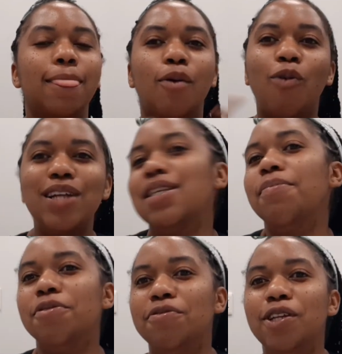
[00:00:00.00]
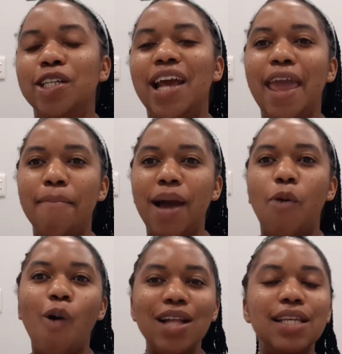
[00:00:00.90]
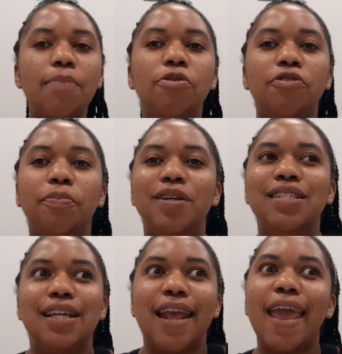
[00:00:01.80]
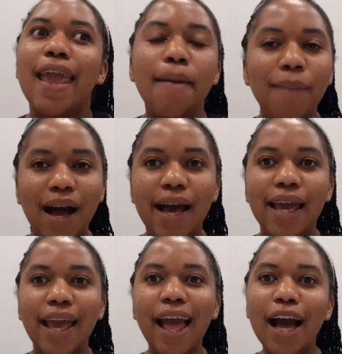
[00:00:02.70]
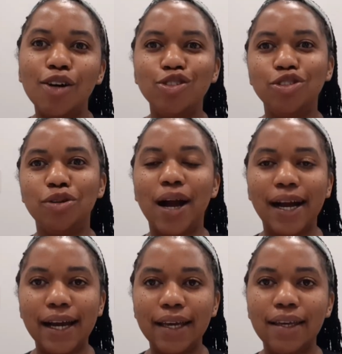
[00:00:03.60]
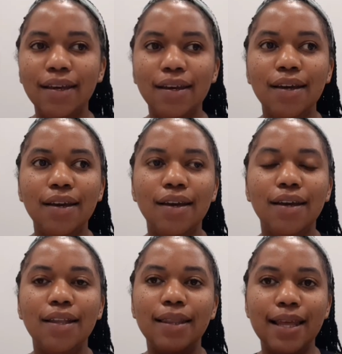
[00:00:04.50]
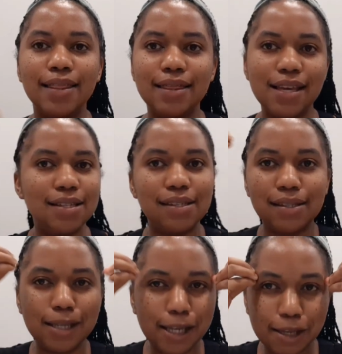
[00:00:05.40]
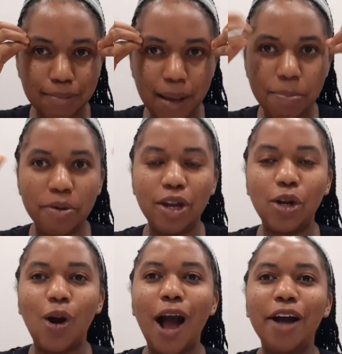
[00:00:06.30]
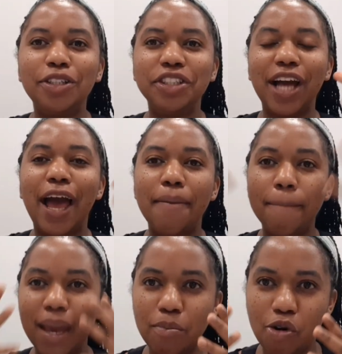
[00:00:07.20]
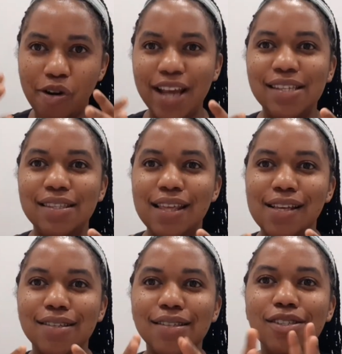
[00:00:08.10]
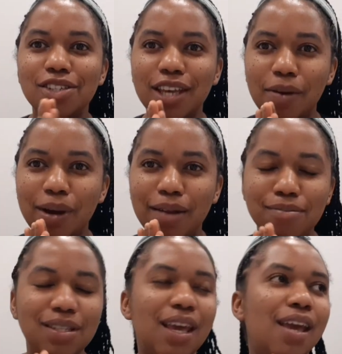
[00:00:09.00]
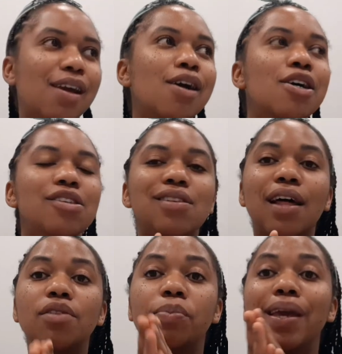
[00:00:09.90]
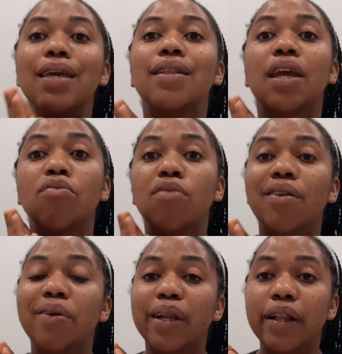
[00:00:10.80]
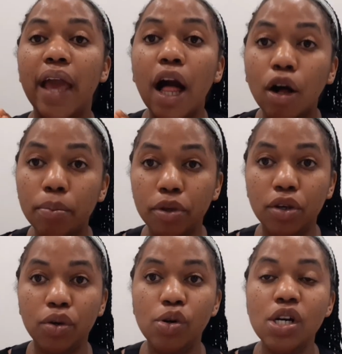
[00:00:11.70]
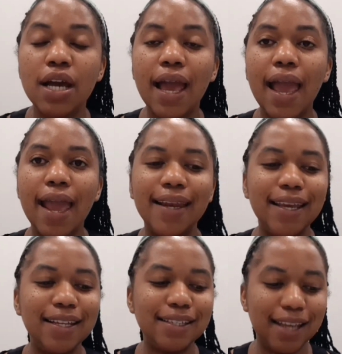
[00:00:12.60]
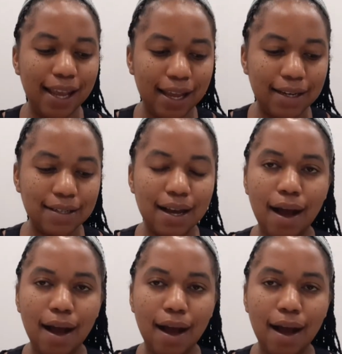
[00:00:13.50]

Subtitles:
what type of learner am I? What type of a person am I? How do I let things stick in my brain, or how do I memorize things? Do you get what I'm saying? So that way it can really help you, and it can